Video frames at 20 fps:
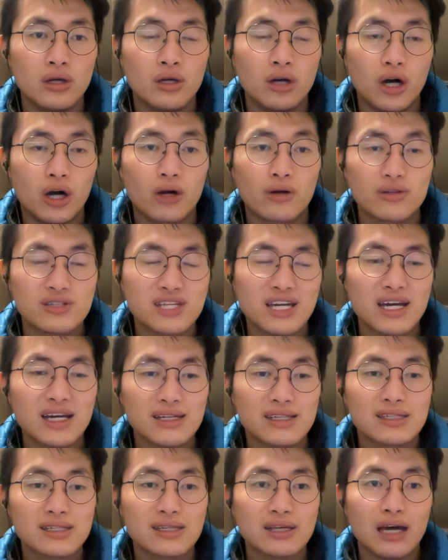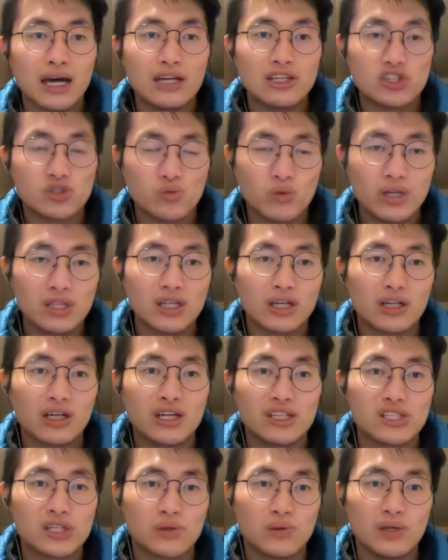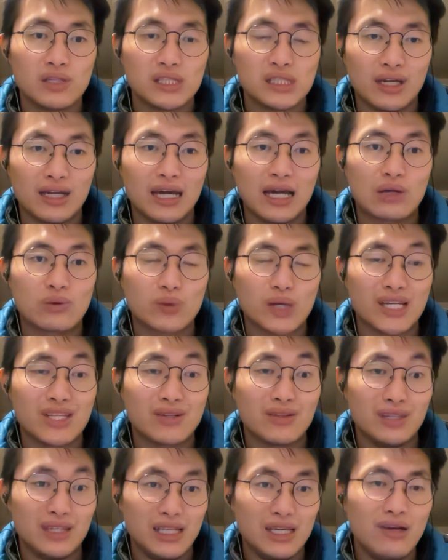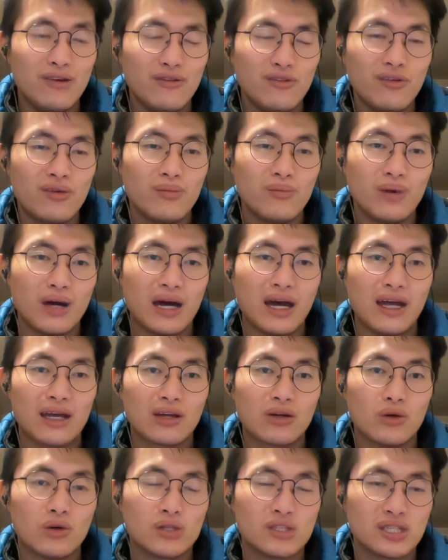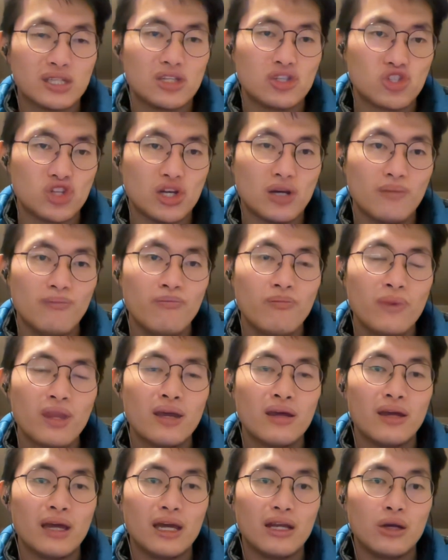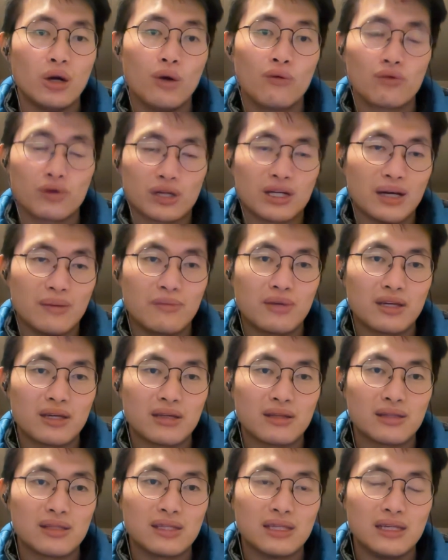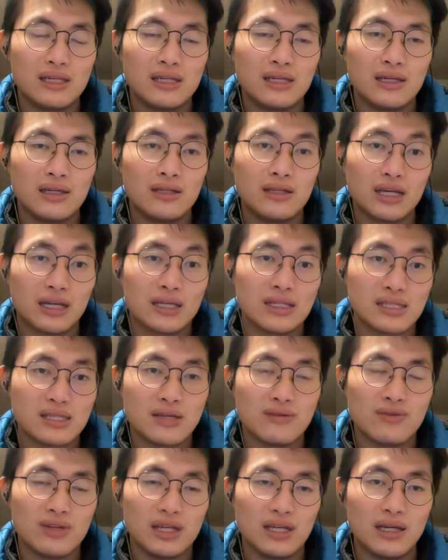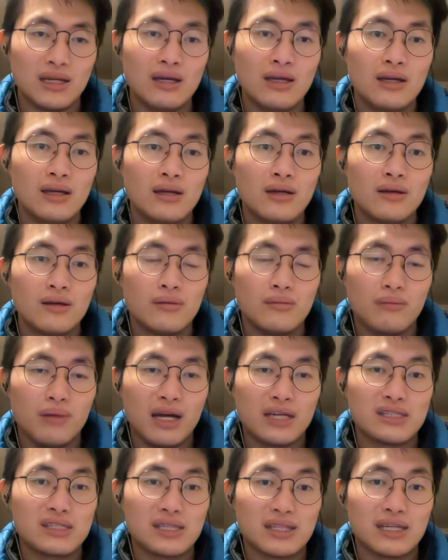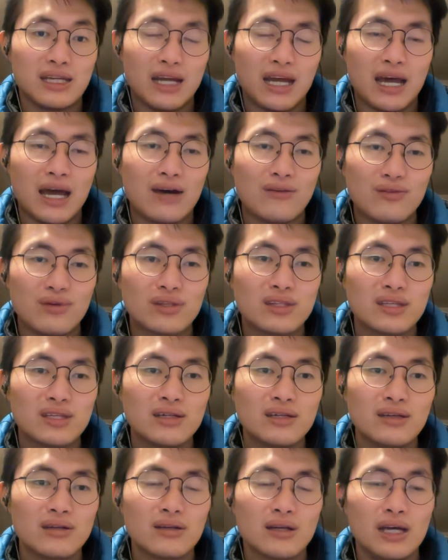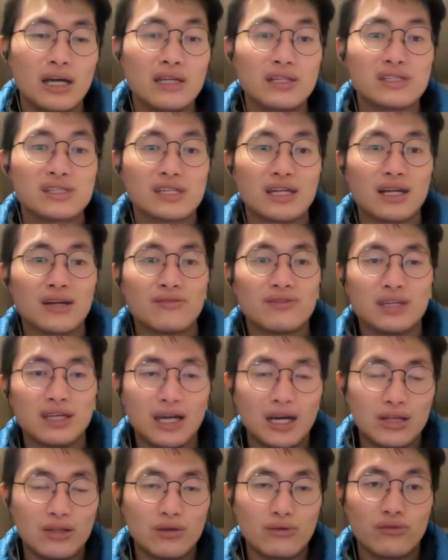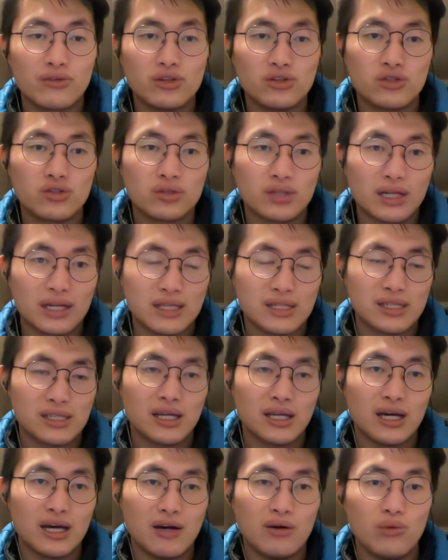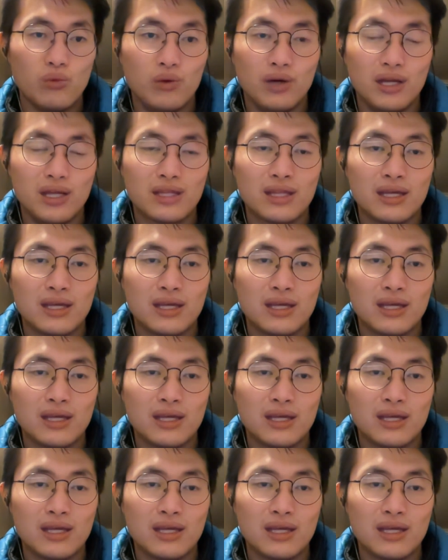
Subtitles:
heart attacks. I just weighed the consequences. I'd rather live by going to the gym and overcoming the negativity mindset that I have with it, instead of the other future that I saw with